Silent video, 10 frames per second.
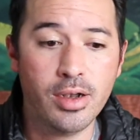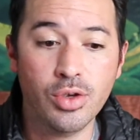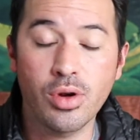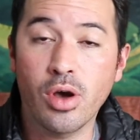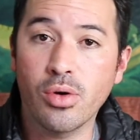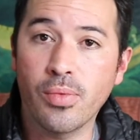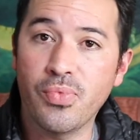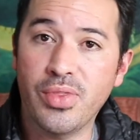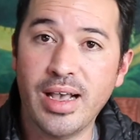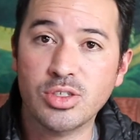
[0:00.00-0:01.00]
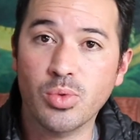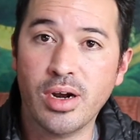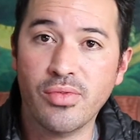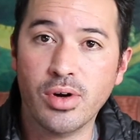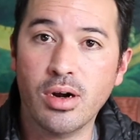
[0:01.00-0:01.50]
you know, that's
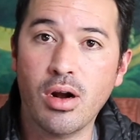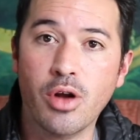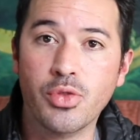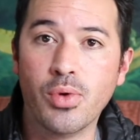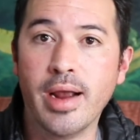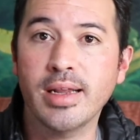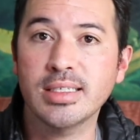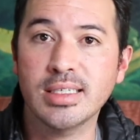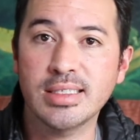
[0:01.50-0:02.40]
whenever arthritis